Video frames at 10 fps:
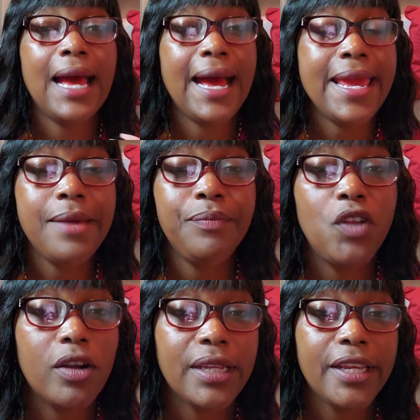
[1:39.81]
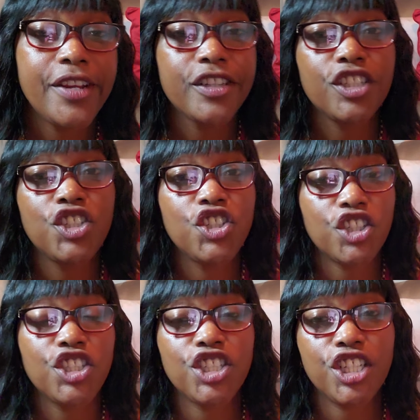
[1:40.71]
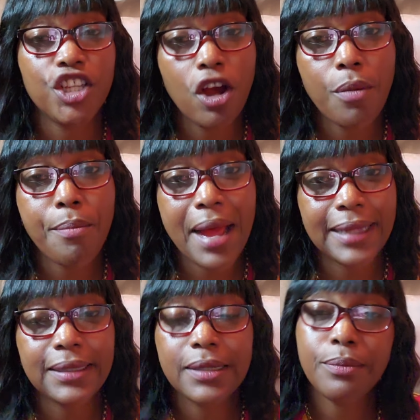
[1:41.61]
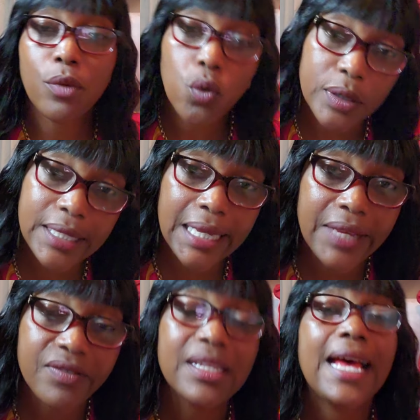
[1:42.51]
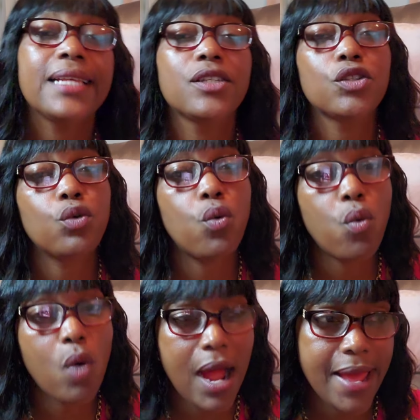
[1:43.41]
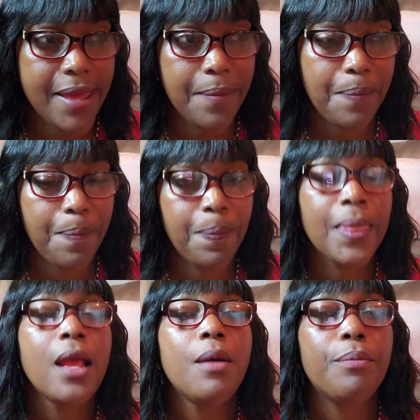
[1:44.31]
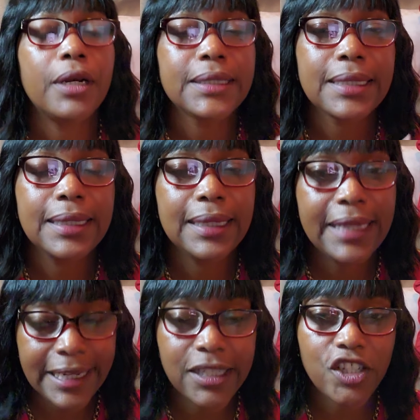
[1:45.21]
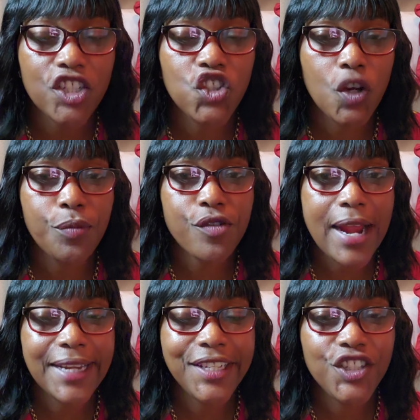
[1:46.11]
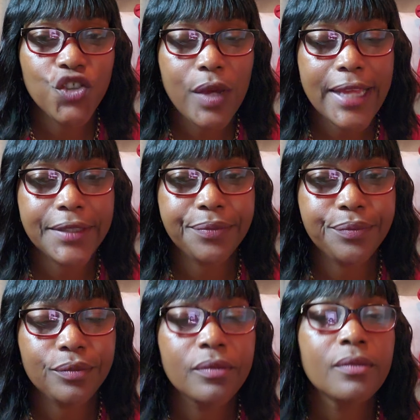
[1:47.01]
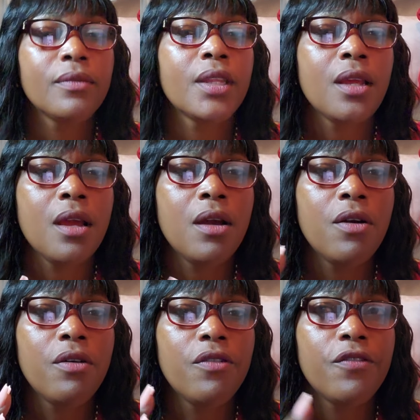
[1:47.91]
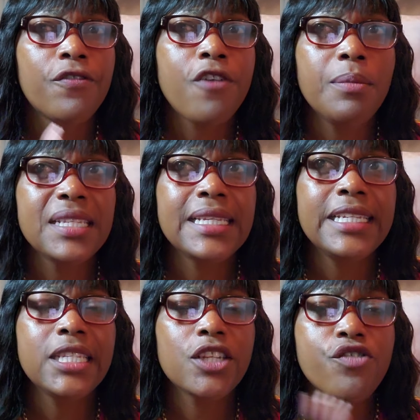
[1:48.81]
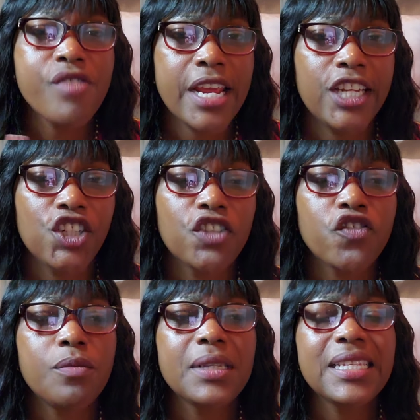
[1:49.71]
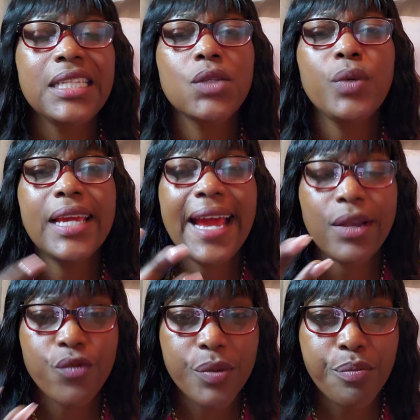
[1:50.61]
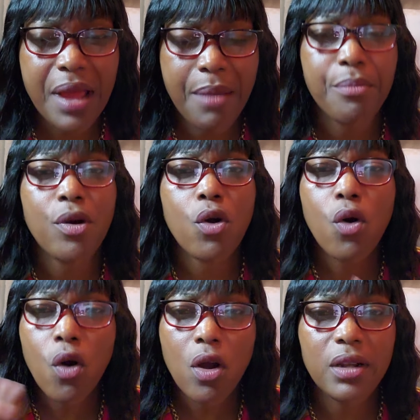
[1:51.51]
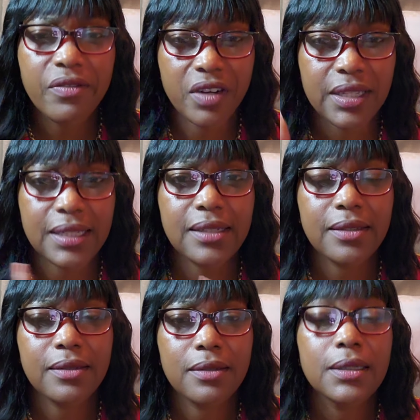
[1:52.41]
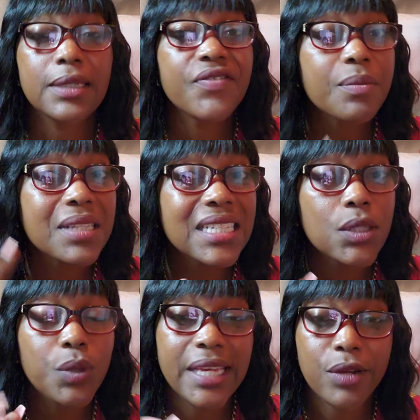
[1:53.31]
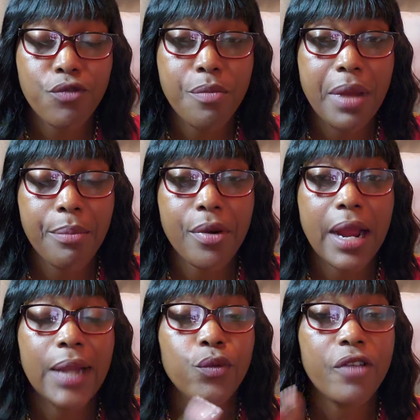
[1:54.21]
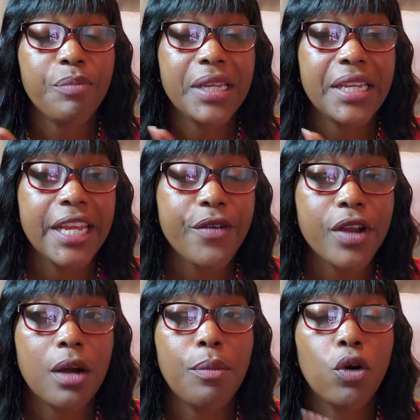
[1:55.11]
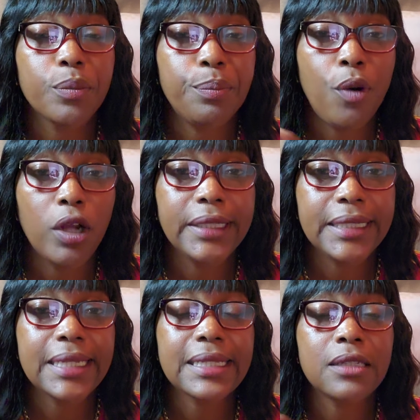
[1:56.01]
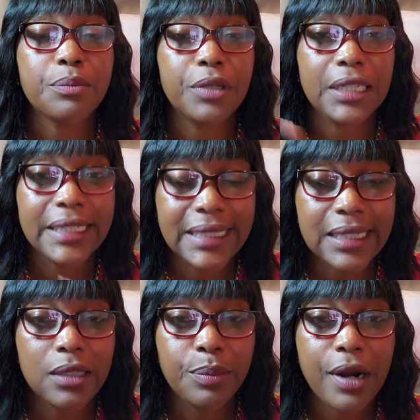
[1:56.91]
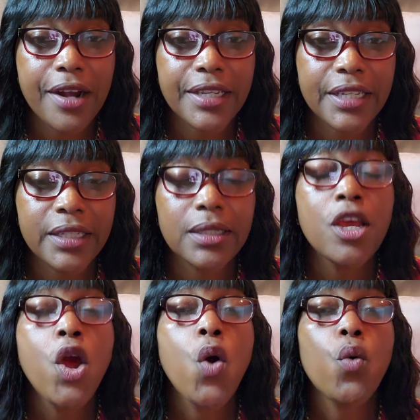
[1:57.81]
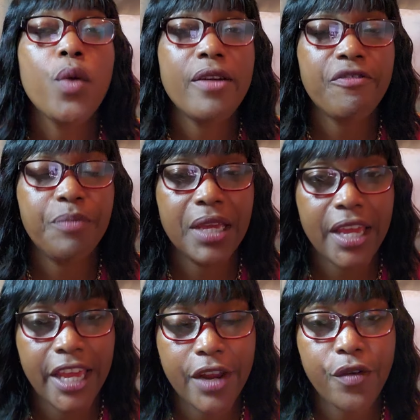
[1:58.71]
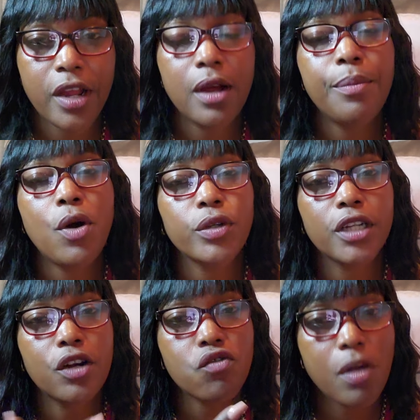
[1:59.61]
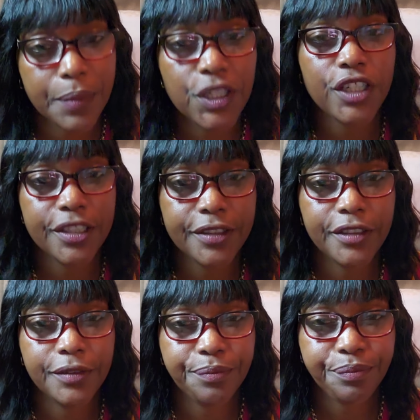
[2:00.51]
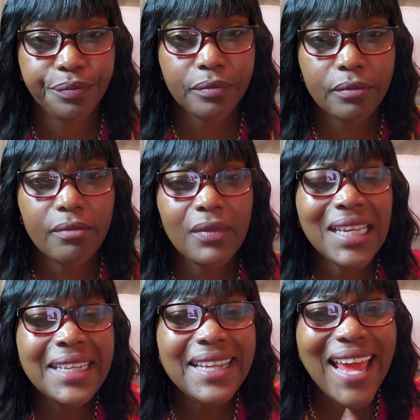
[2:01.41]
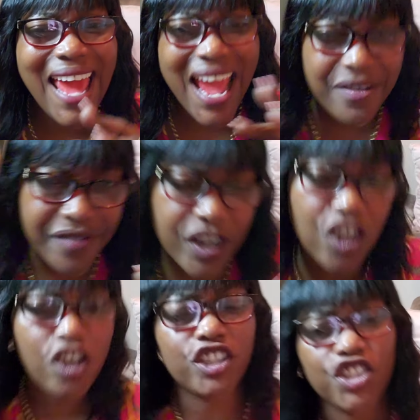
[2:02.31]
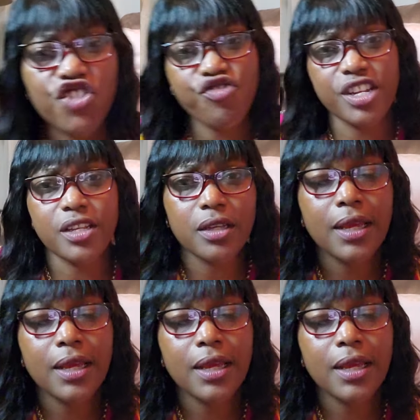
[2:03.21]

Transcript: I am not here to judge the young man's motives as to why, but let's just jump right into it. From since creation, from since we can remember, all of us, from since we can remember, and we have been hearing about politics and political parties, we have been hearing about corruption in every country.